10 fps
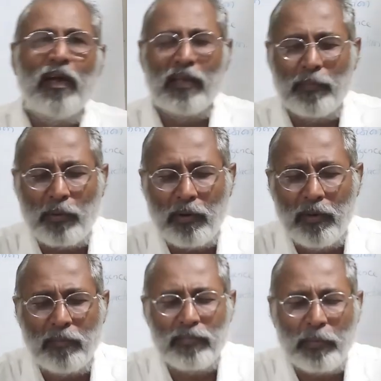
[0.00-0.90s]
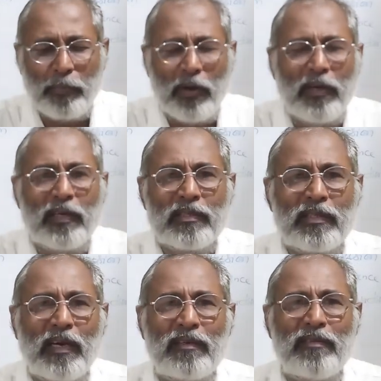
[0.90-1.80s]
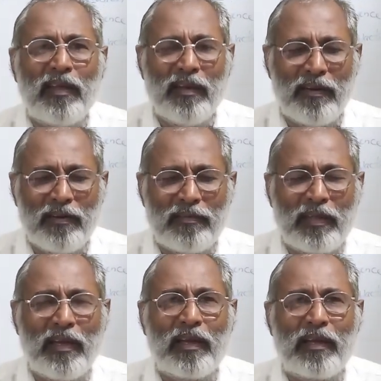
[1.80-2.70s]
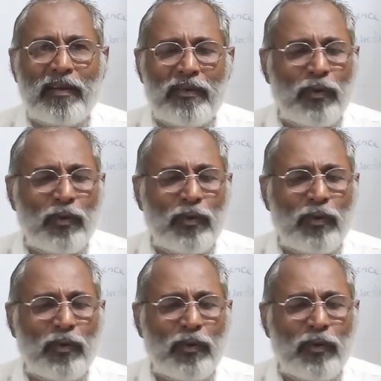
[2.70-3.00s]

and the point is that they